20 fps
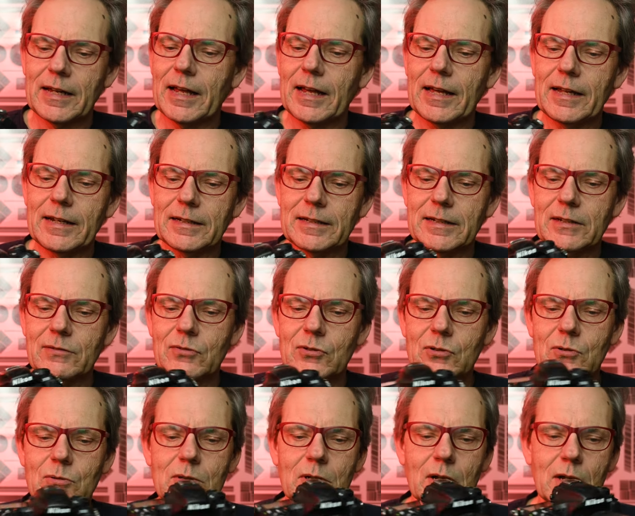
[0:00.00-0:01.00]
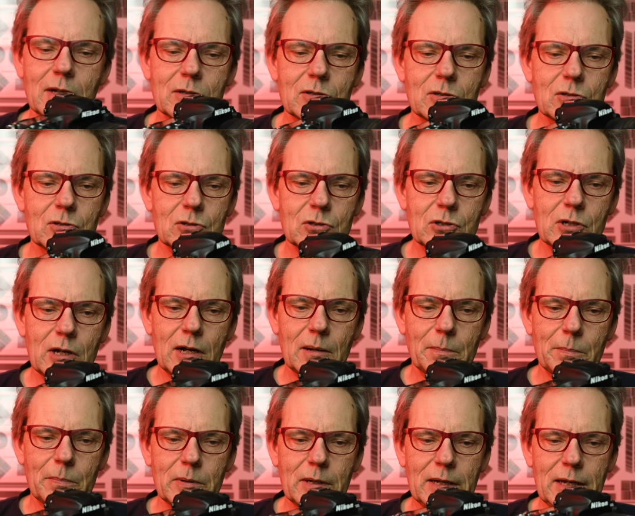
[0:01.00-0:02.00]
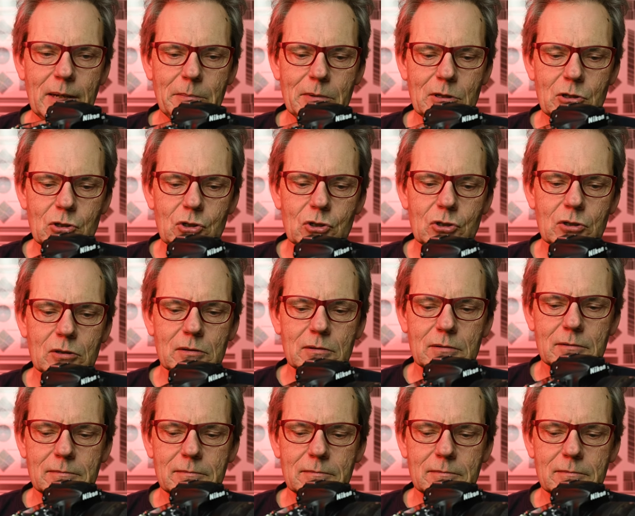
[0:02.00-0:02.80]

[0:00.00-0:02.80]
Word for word: and it gives you a nice sharp image.